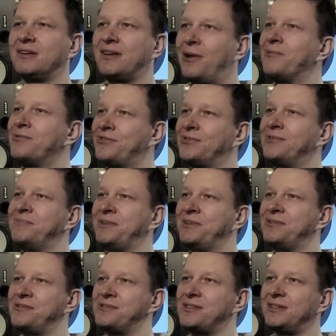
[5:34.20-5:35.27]
cultural
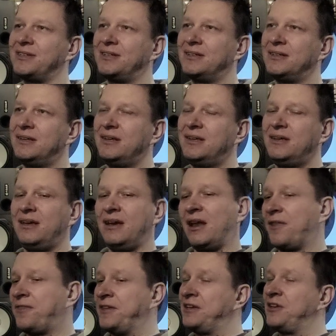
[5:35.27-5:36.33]
music. And
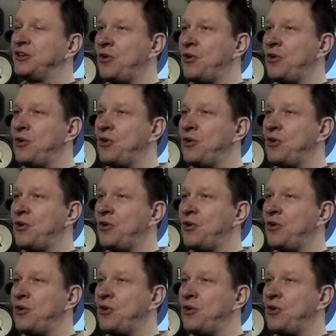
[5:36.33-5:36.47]
I think had